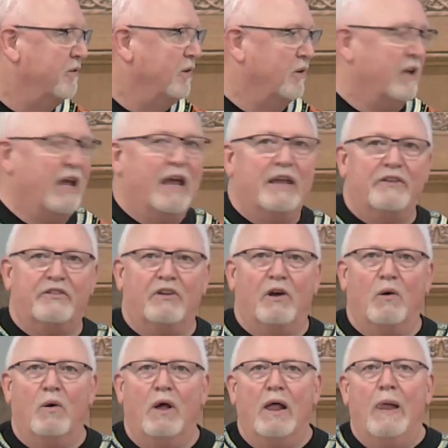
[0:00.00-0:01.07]
Okay,
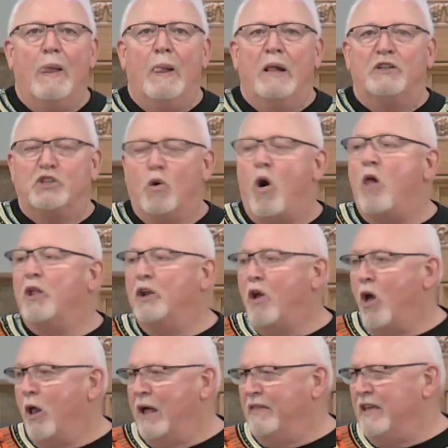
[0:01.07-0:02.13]
so all in
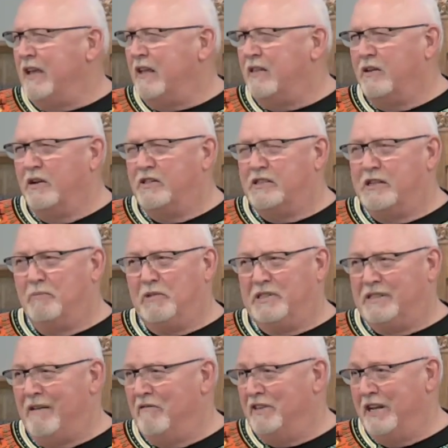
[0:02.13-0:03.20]
all, I think there's up to
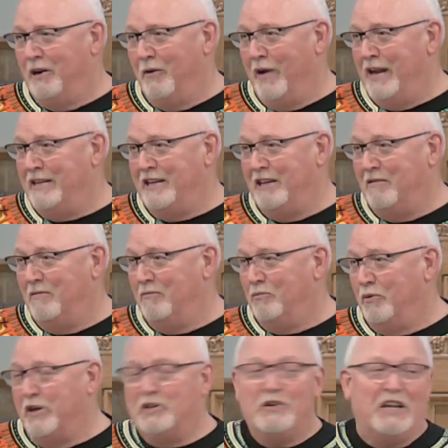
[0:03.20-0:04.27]
17 or 18
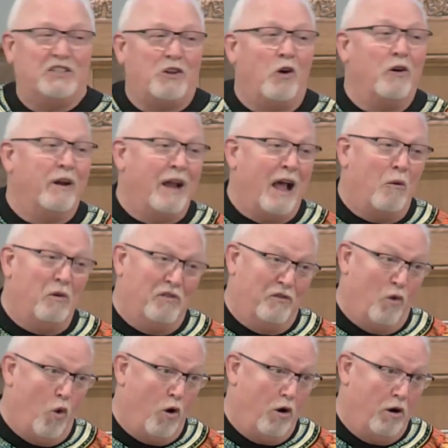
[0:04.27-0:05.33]
preachers. I started out with
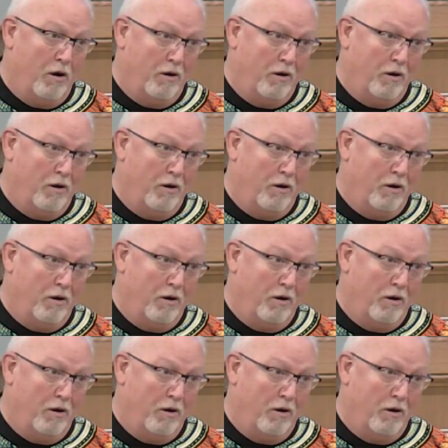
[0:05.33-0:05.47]
4,